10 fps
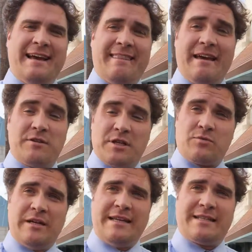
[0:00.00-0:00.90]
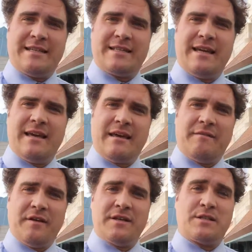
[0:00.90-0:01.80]
They've just released this year their
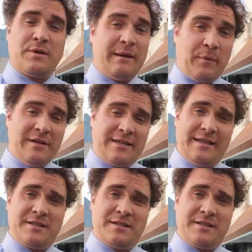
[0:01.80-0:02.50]
first 3D printer.